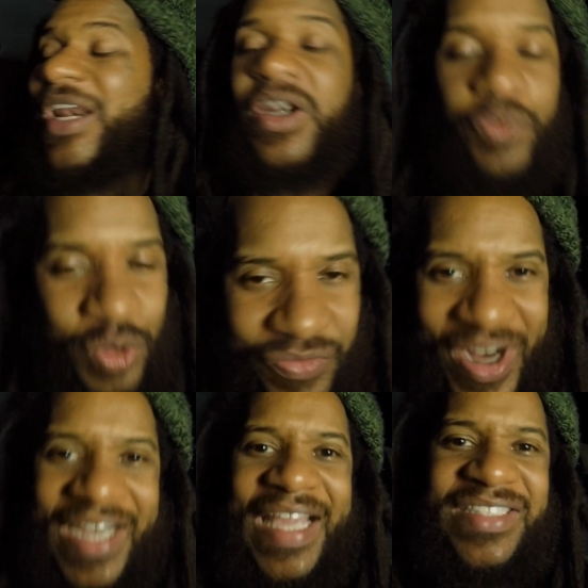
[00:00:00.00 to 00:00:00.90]
of the rules and
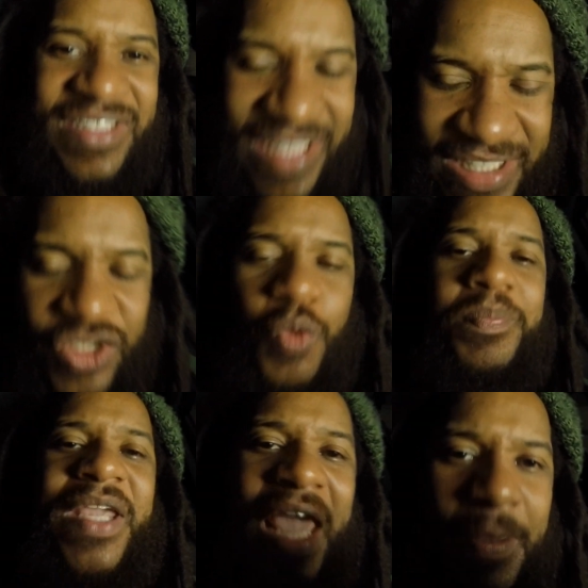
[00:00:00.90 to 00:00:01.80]
regulations is to
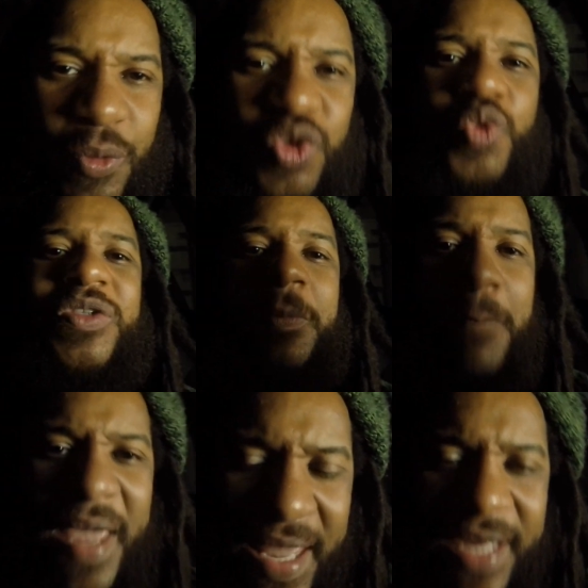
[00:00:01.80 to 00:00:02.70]
be able to
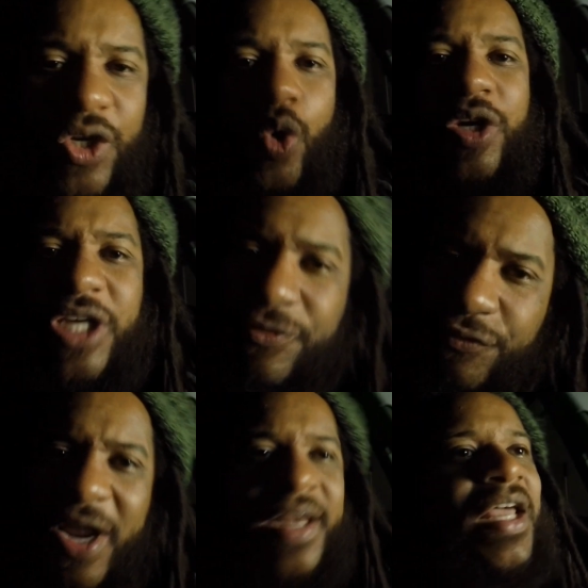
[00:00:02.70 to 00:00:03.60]
depend on your
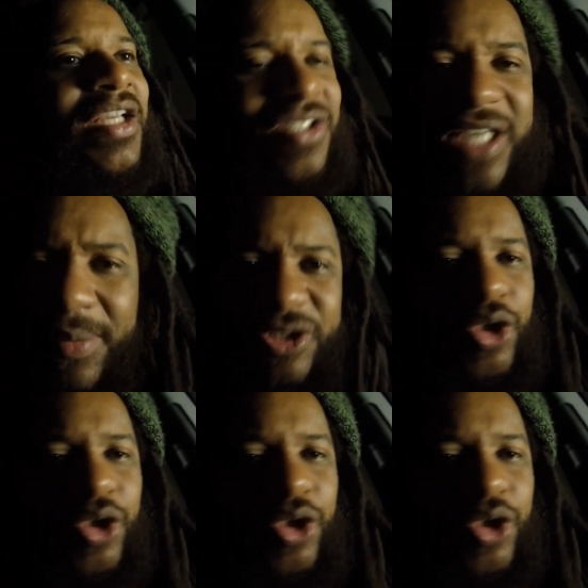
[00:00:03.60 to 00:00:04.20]
friend. You see, I'm a